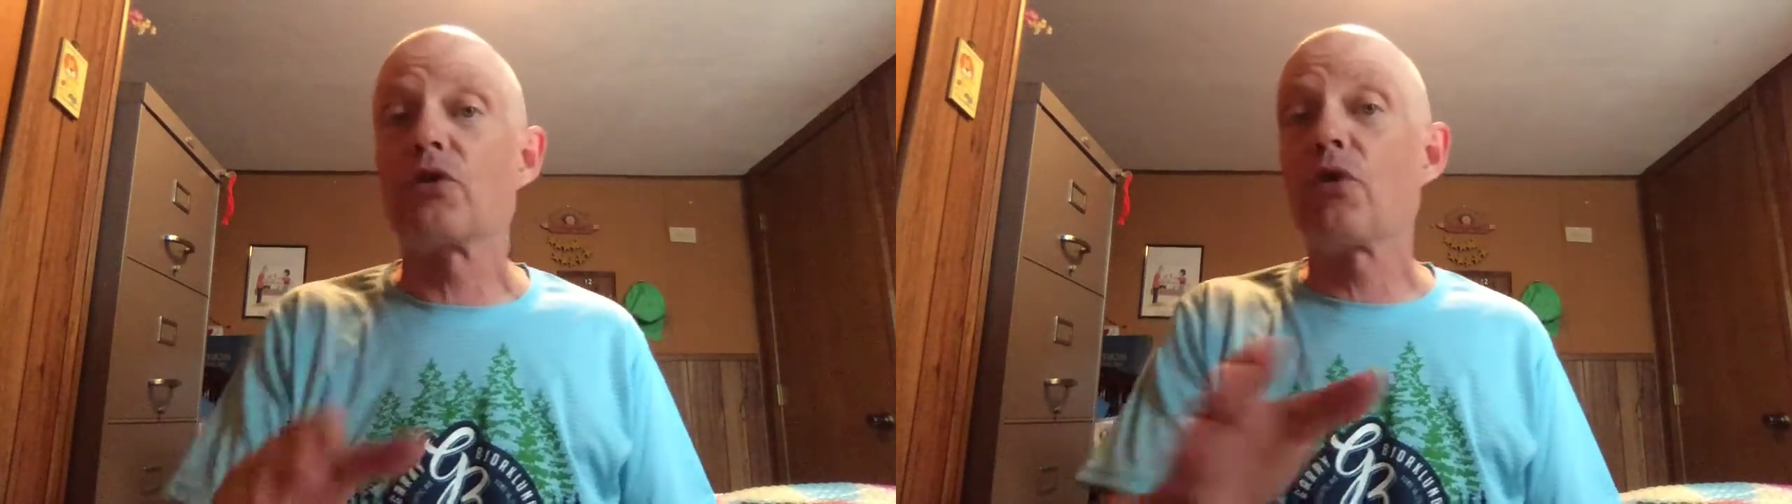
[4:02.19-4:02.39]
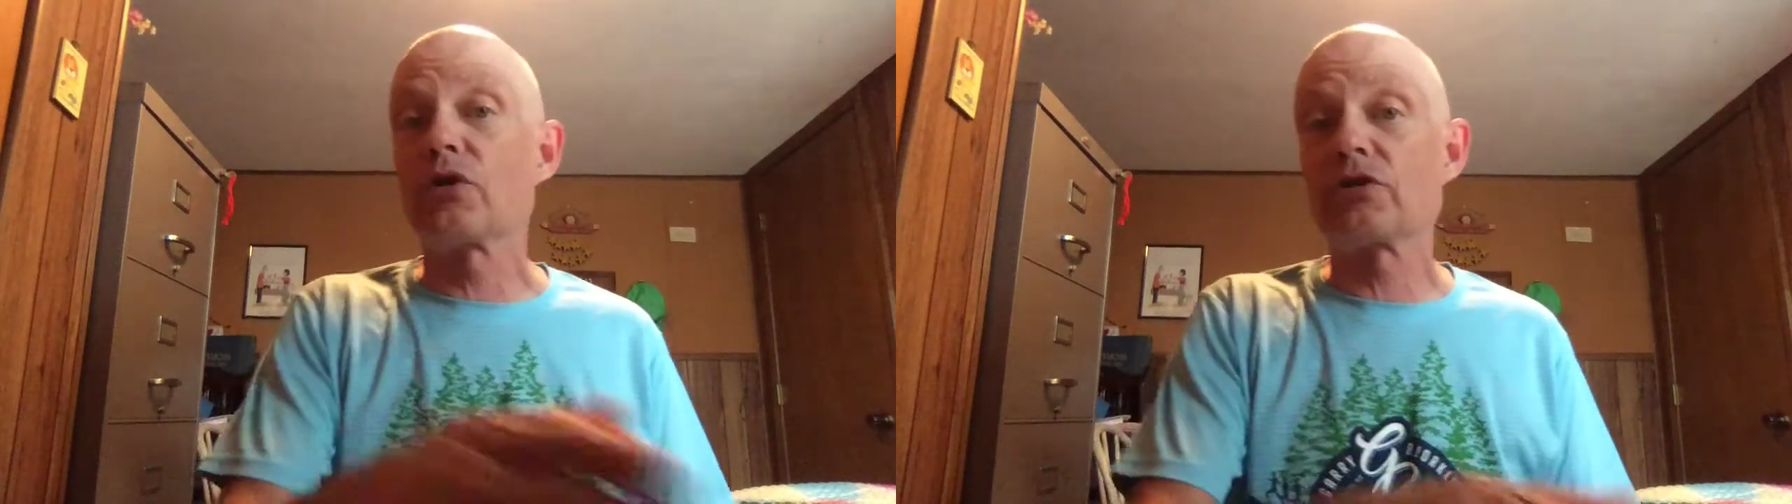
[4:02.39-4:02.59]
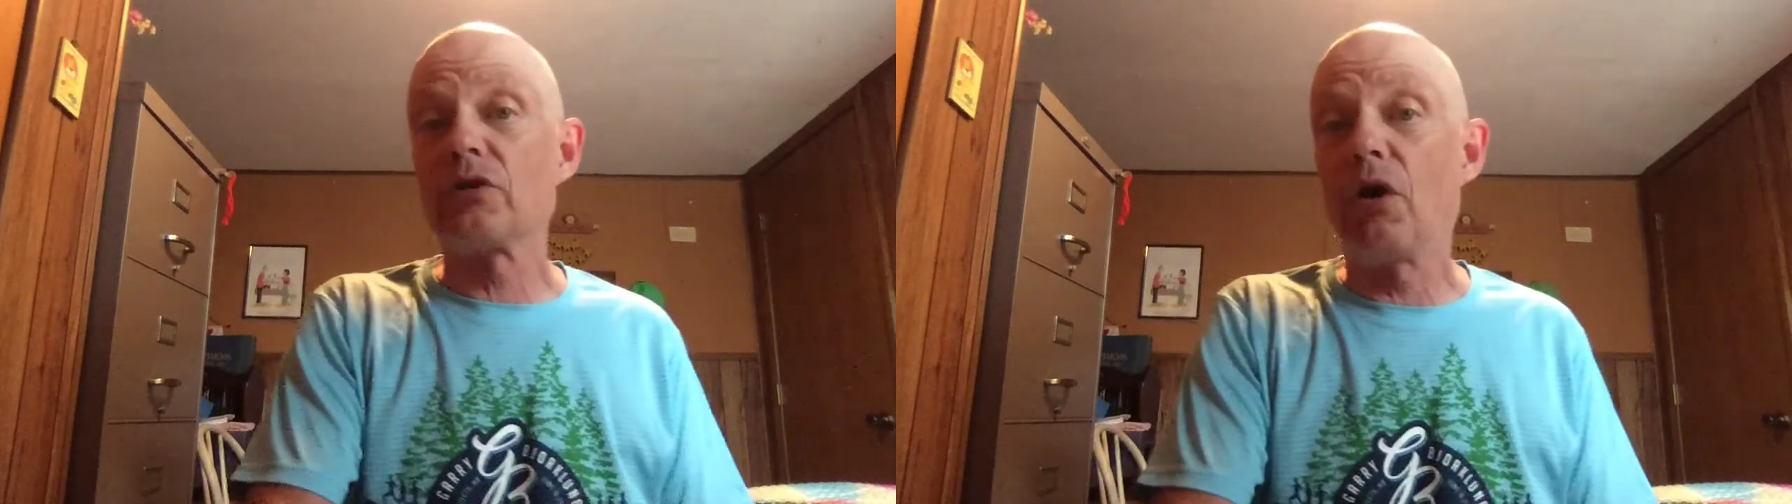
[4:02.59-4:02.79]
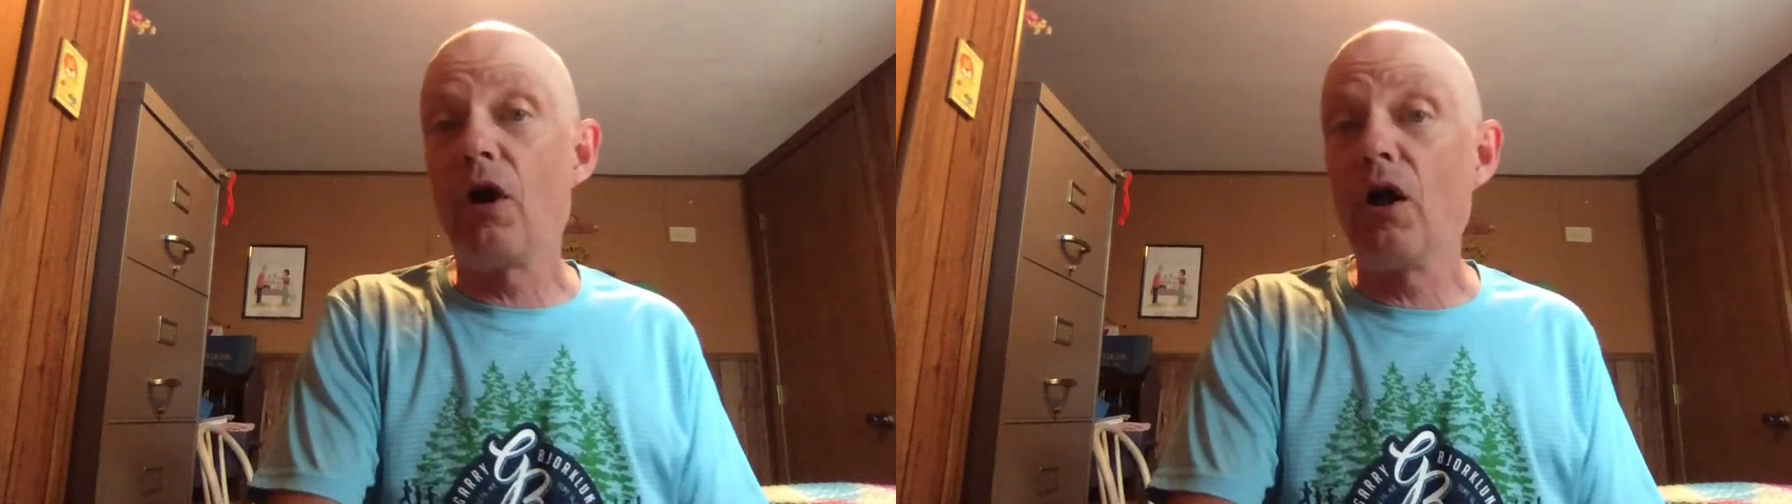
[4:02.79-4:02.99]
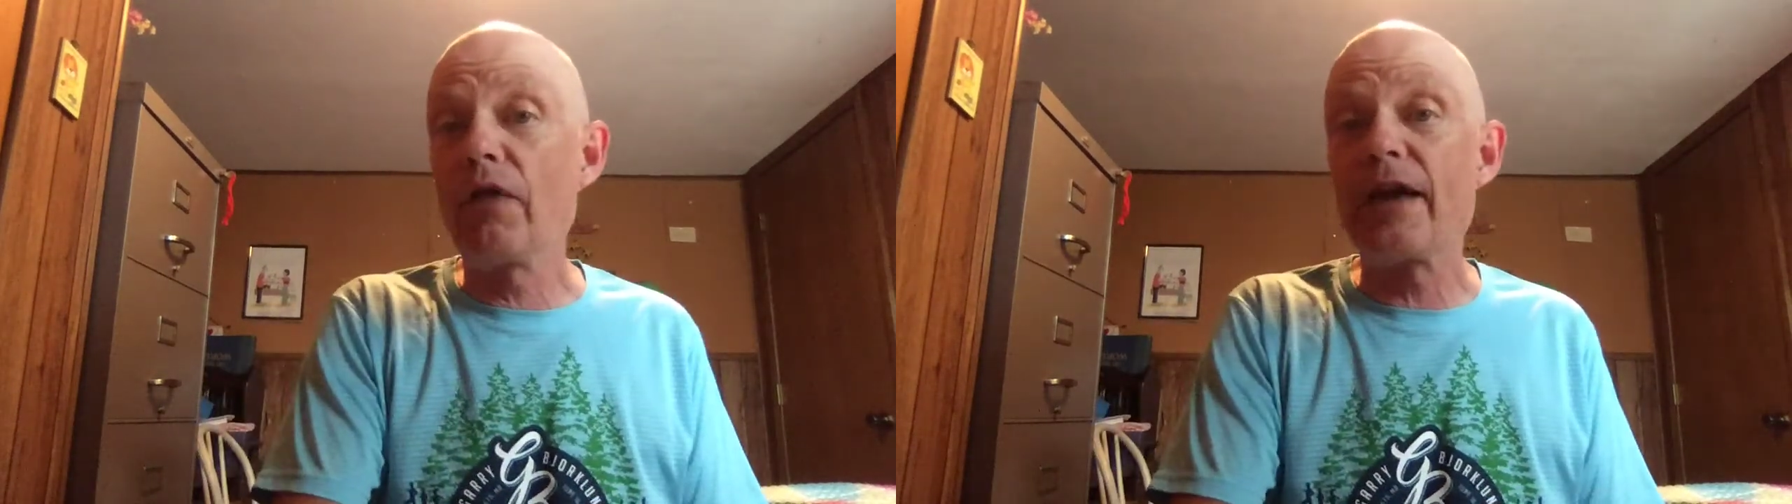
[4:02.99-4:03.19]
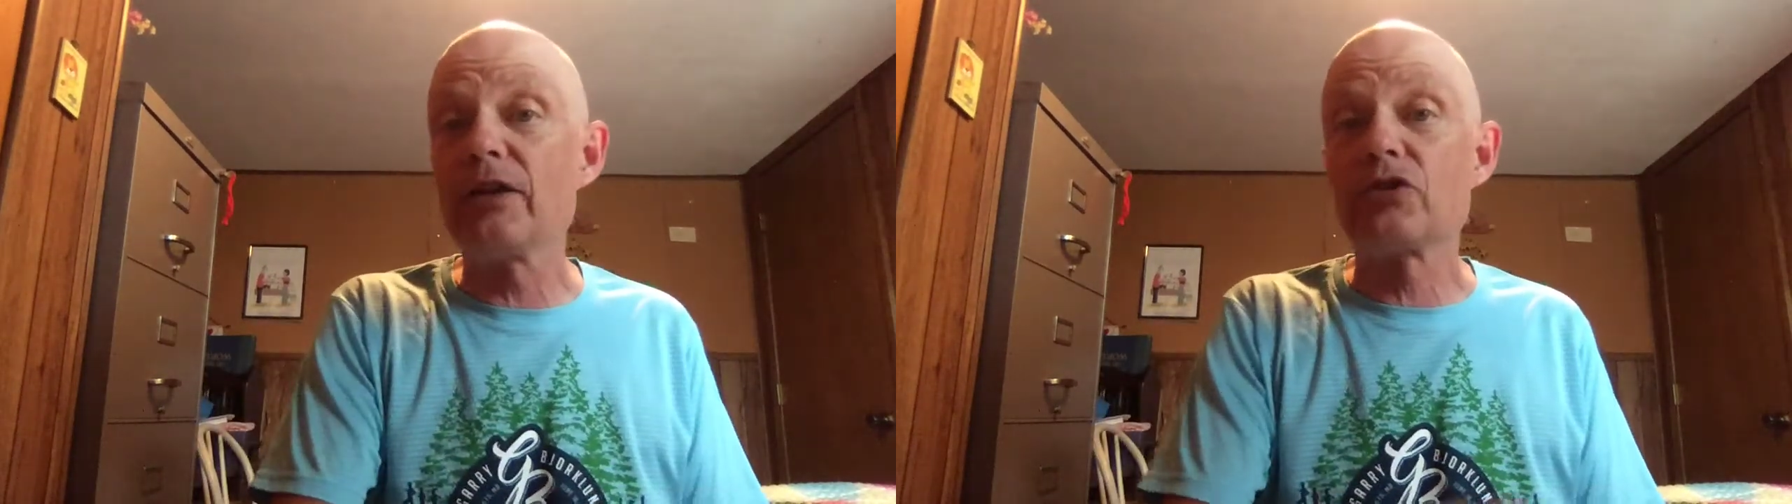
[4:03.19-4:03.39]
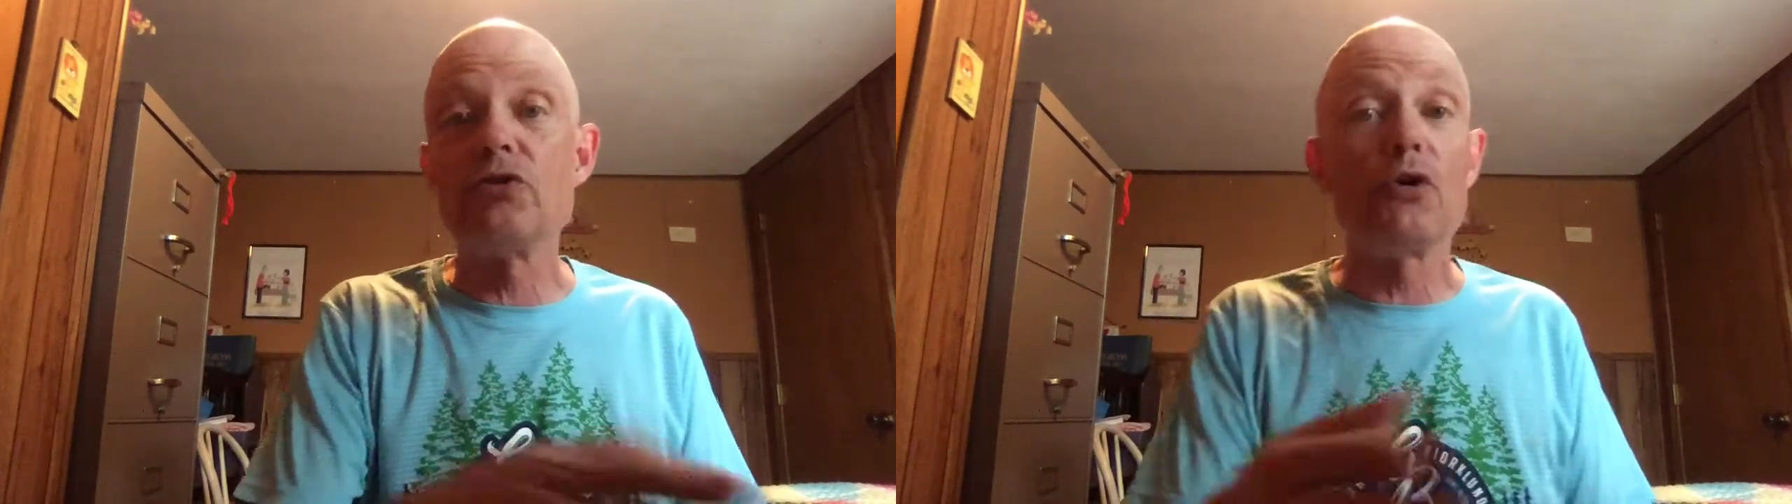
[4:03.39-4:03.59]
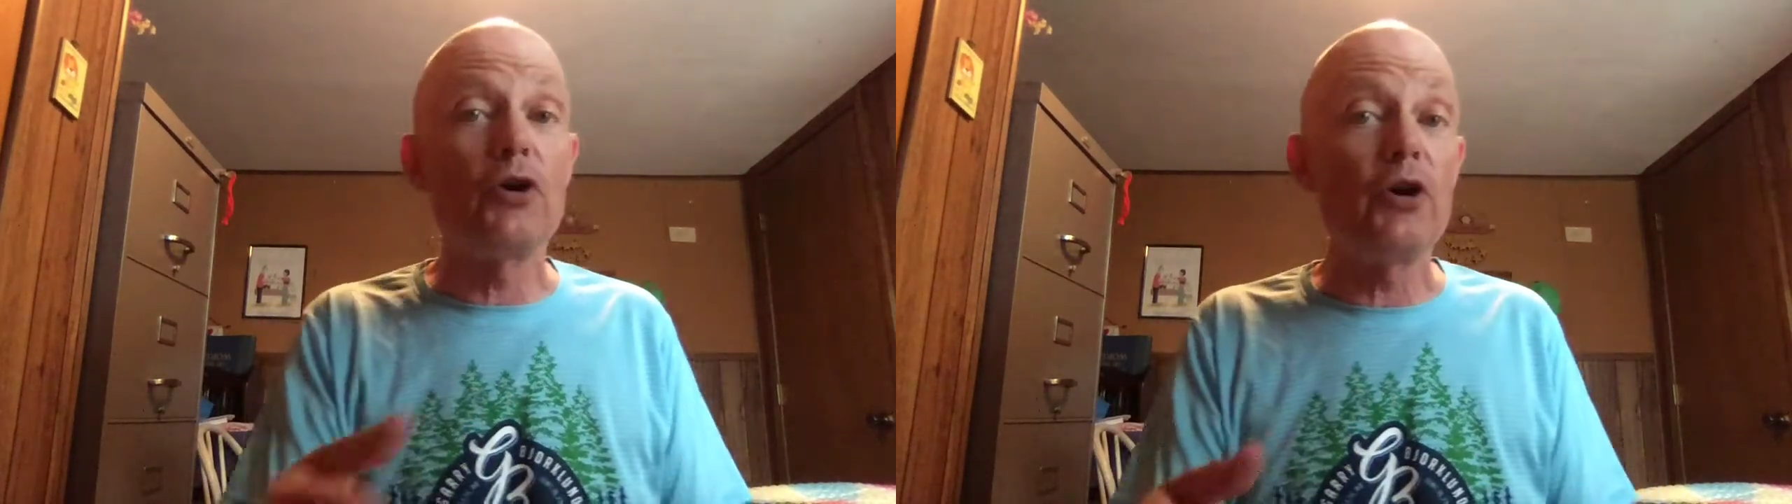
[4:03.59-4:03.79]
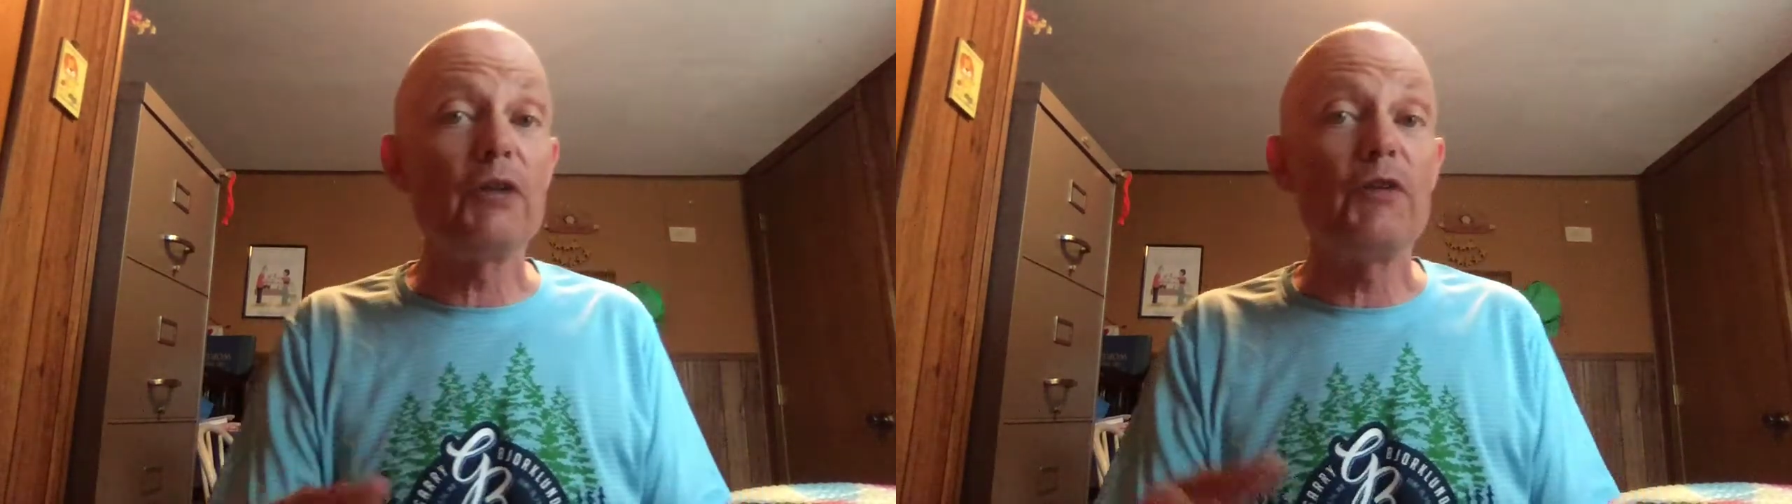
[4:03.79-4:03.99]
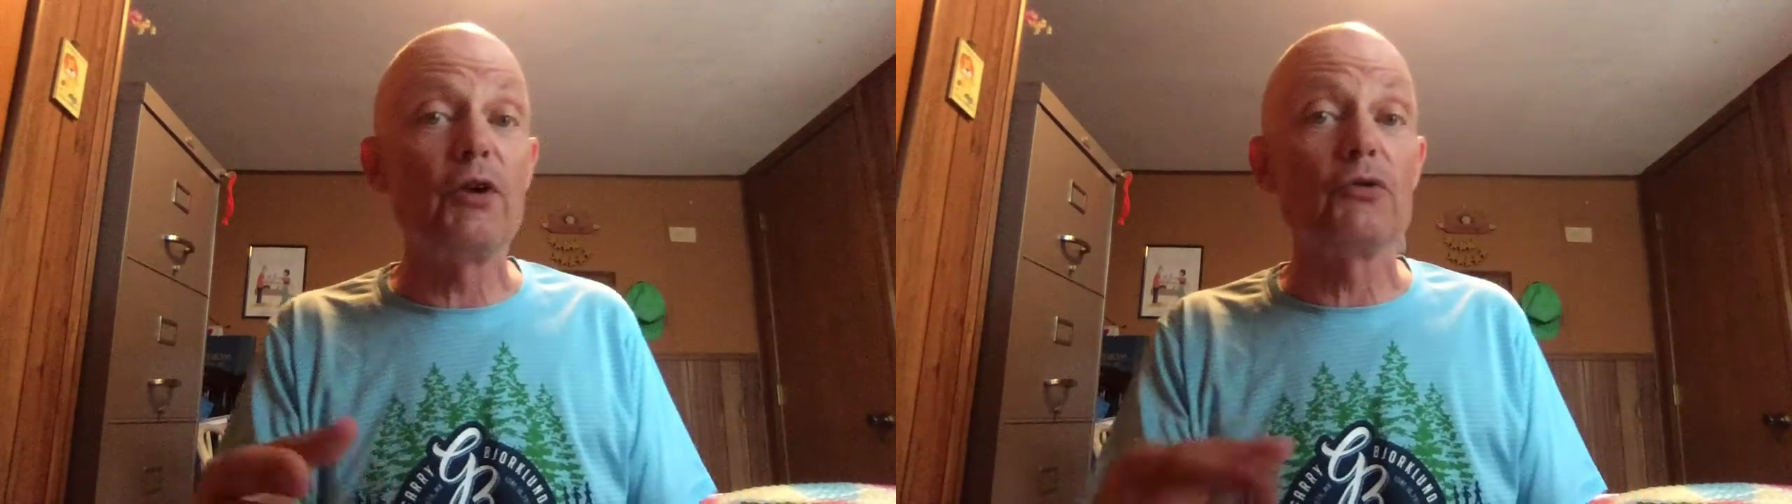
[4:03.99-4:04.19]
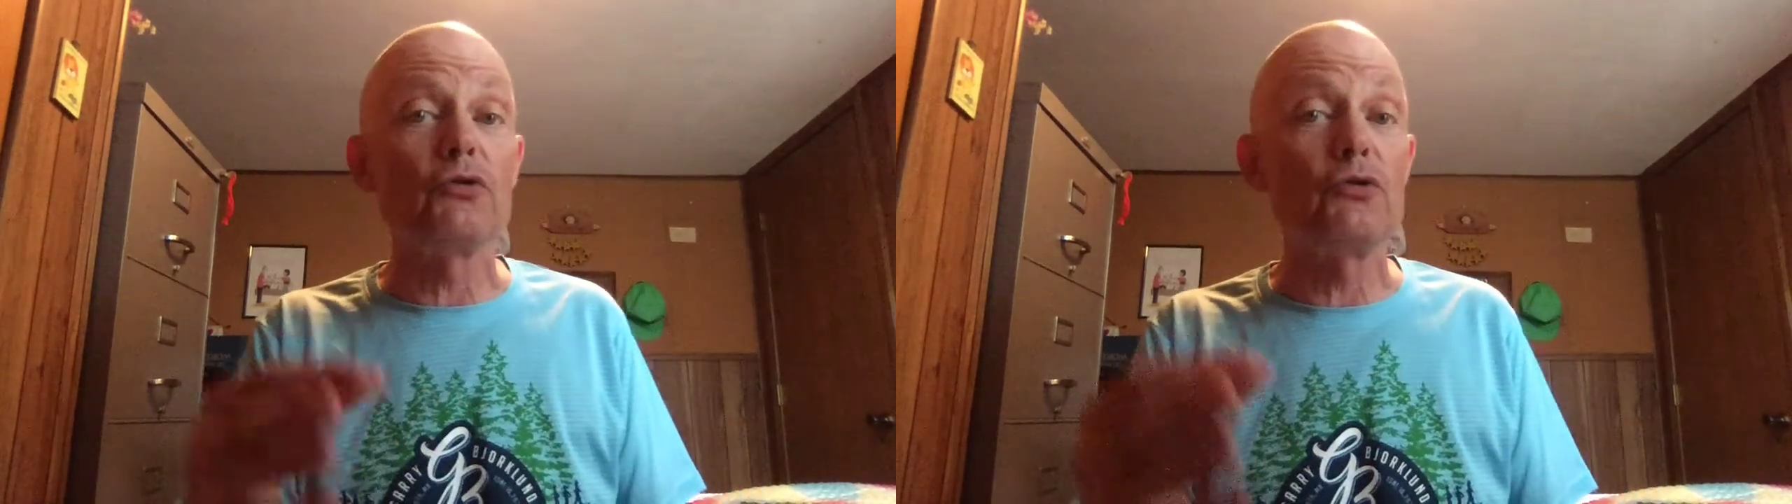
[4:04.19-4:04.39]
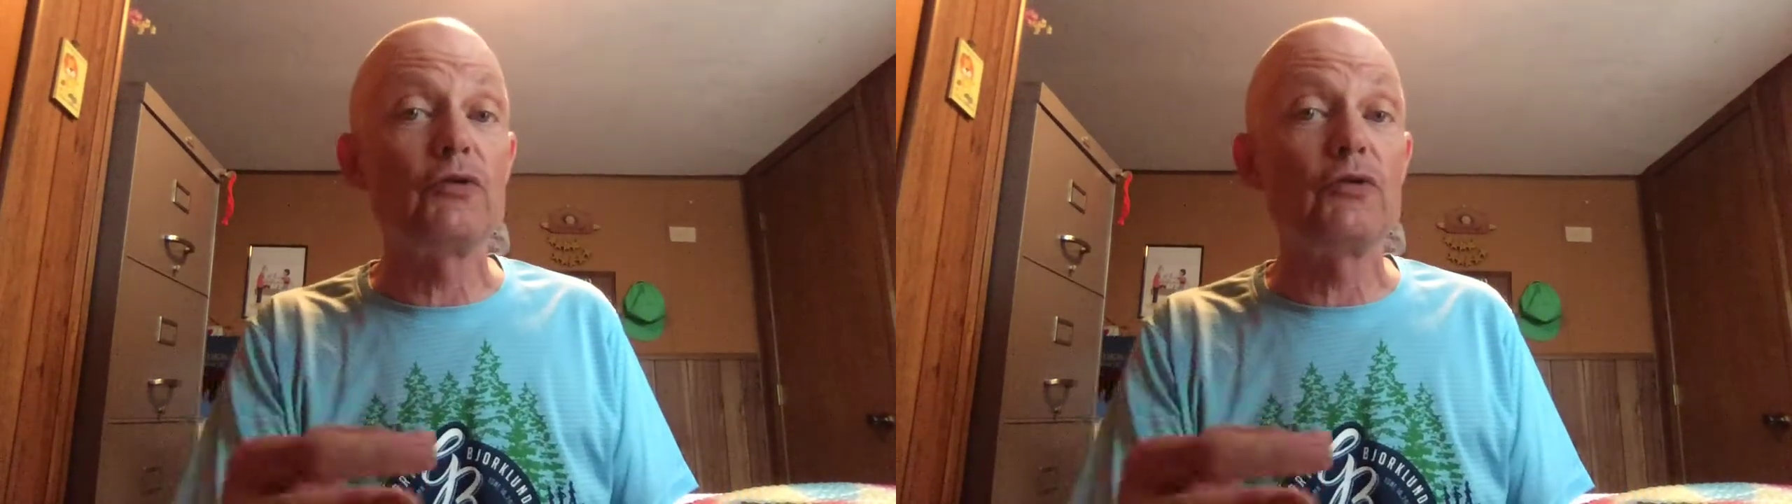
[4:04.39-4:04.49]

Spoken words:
Of course, all that is no good if you don't do